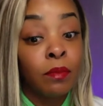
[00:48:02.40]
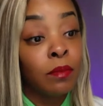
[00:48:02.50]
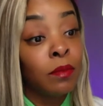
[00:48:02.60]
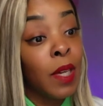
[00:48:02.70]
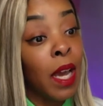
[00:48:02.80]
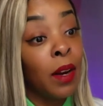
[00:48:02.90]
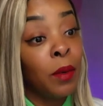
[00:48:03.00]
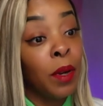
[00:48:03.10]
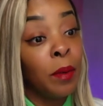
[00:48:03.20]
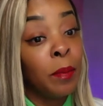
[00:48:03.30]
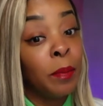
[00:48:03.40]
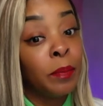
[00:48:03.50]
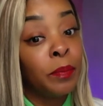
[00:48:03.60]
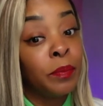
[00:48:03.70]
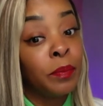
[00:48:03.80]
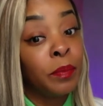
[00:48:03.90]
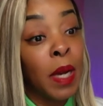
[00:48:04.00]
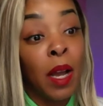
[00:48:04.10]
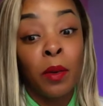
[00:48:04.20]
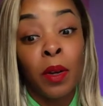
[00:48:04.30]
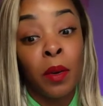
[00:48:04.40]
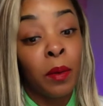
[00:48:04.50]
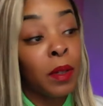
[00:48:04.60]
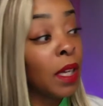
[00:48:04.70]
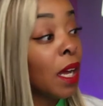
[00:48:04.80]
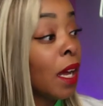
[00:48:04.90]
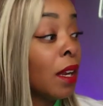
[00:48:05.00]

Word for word: I don't know. I don't know. I, I don't